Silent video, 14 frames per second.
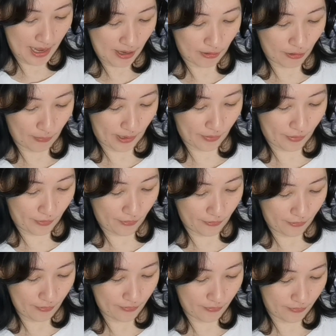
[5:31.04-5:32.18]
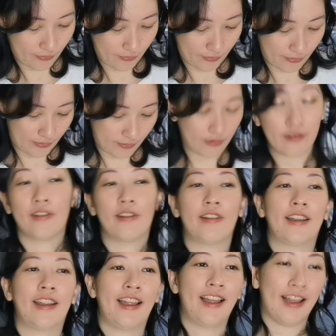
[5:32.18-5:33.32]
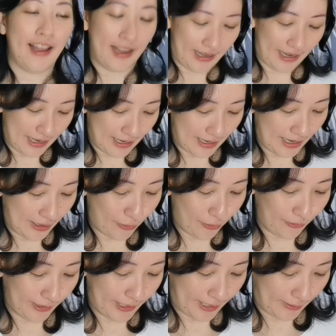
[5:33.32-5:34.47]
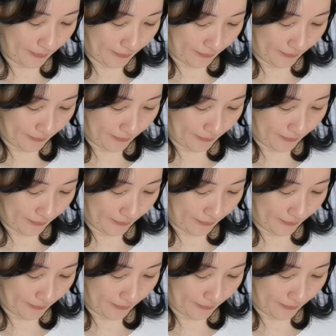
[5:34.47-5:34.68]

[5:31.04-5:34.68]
going through the little holes.